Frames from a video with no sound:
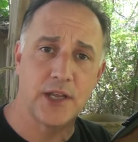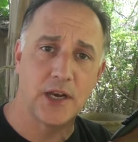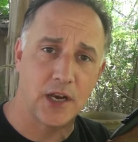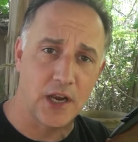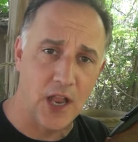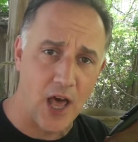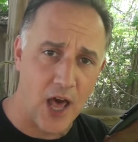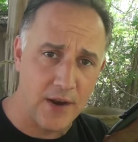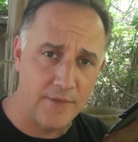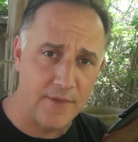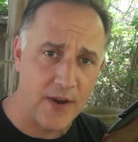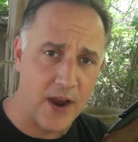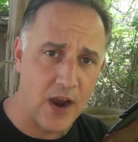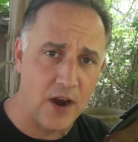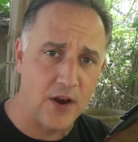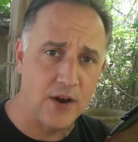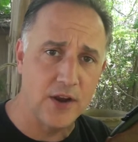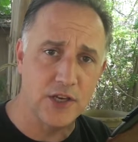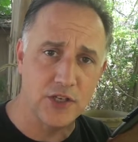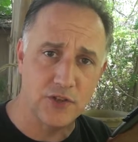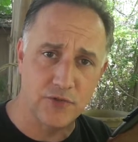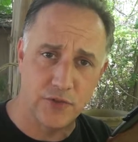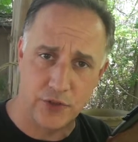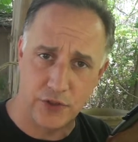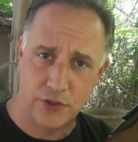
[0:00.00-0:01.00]
in a lot of
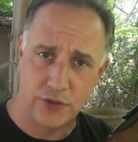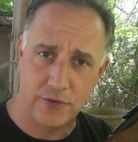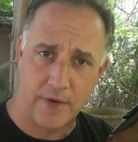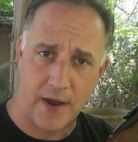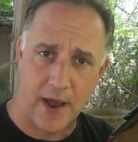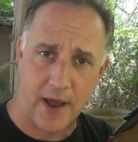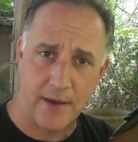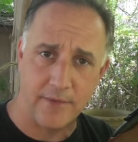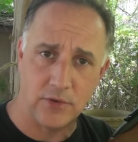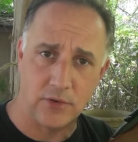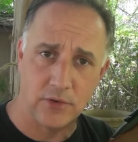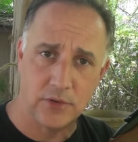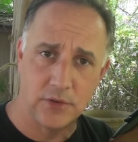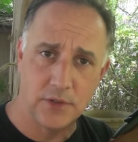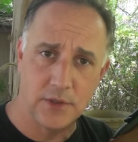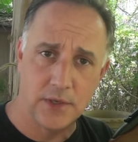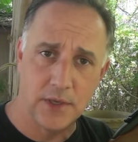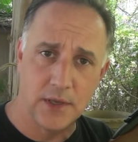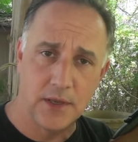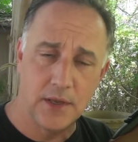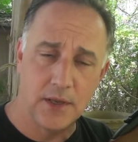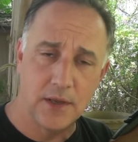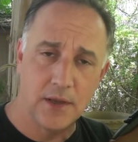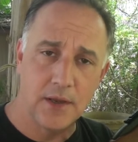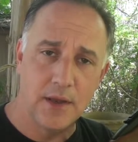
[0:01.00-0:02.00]
areas for survival,
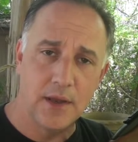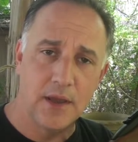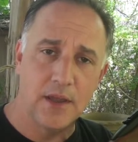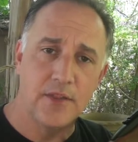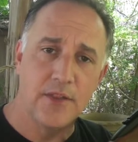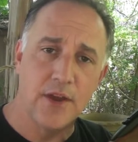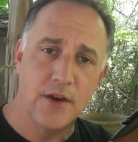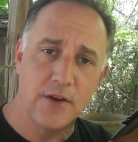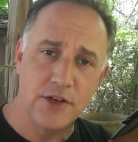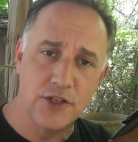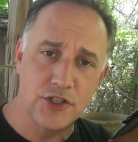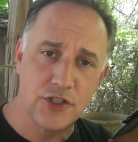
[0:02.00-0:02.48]
there